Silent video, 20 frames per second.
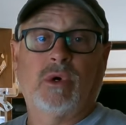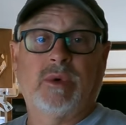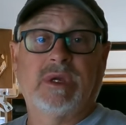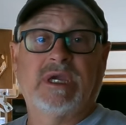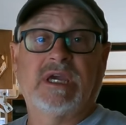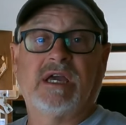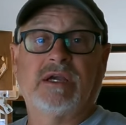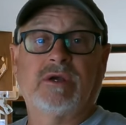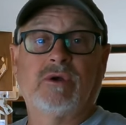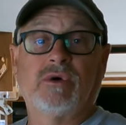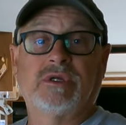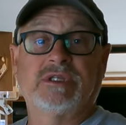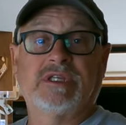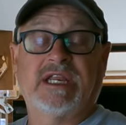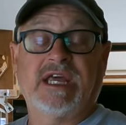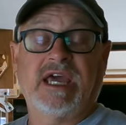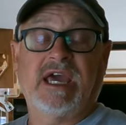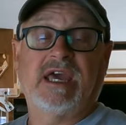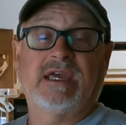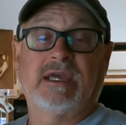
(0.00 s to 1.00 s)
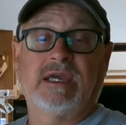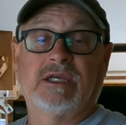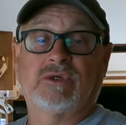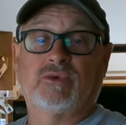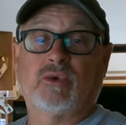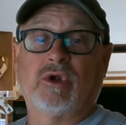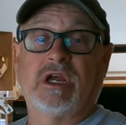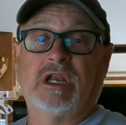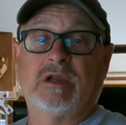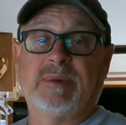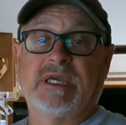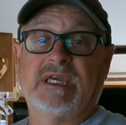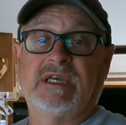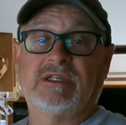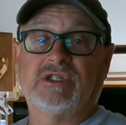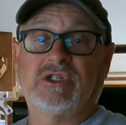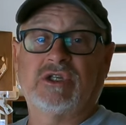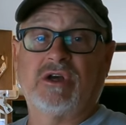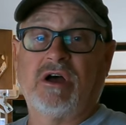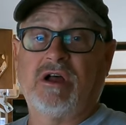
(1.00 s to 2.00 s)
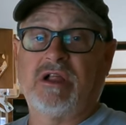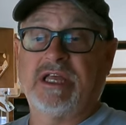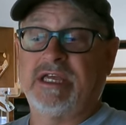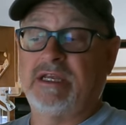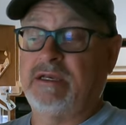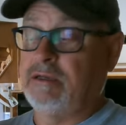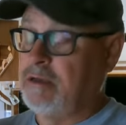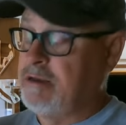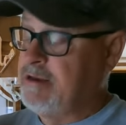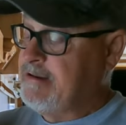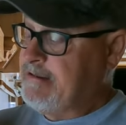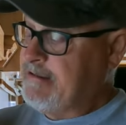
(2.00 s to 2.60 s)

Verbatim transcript: What we got going today is we're going to be installing